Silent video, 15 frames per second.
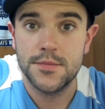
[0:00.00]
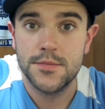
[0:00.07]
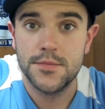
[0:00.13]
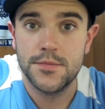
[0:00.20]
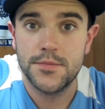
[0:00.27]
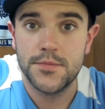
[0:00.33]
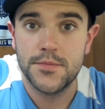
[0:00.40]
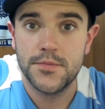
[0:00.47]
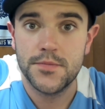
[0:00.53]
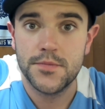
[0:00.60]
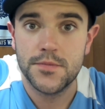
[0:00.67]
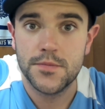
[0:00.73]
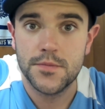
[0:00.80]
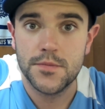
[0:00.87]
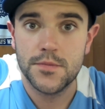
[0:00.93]

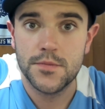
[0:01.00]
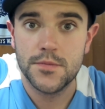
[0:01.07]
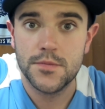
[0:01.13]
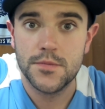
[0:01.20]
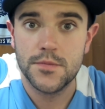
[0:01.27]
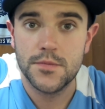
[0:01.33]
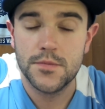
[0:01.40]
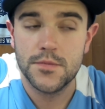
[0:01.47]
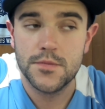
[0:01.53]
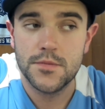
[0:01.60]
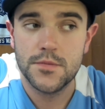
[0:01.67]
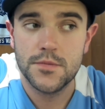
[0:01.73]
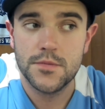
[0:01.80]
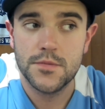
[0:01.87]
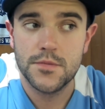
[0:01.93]

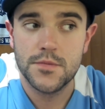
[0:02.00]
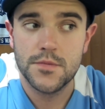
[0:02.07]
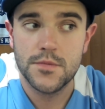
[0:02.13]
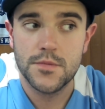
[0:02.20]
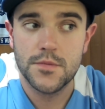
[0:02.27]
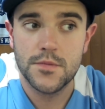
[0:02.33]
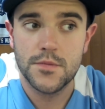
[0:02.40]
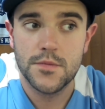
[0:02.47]
No one is speaking in this clip.